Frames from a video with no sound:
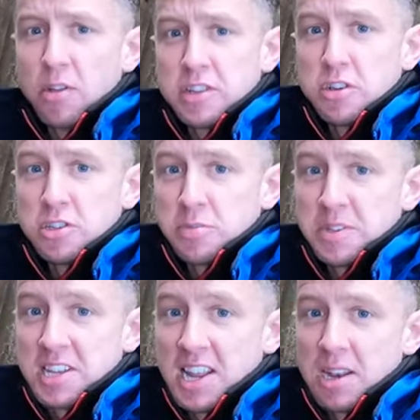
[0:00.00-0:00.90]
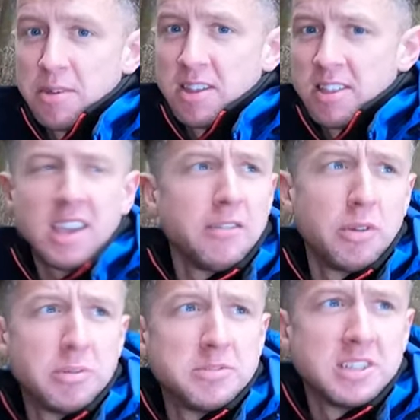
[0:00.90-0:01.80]
well over 200% anyway. I think
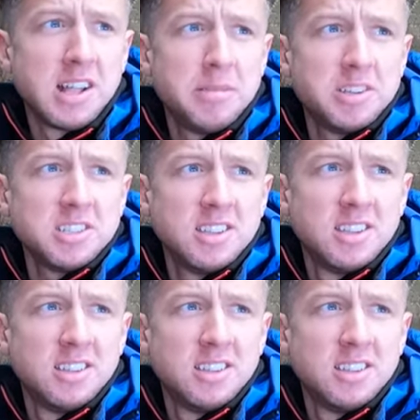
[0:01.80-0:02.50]
everyone was in lamb actually.